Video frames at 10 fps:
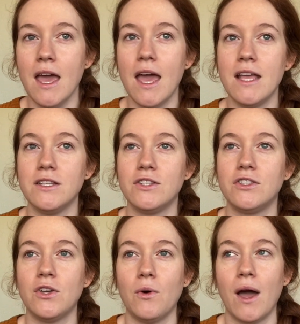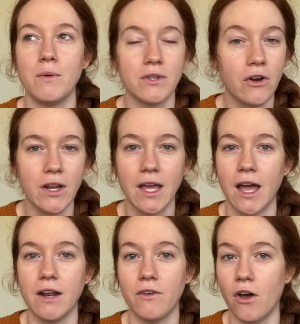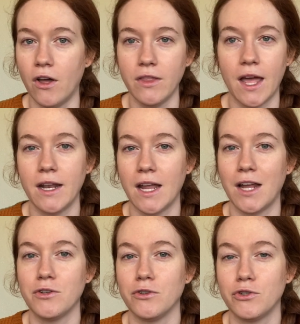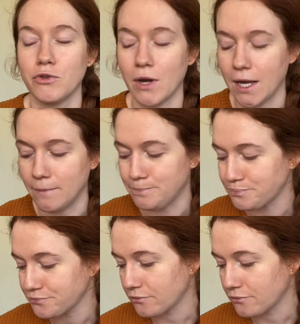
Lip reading: And so I was already kind of on that natural train,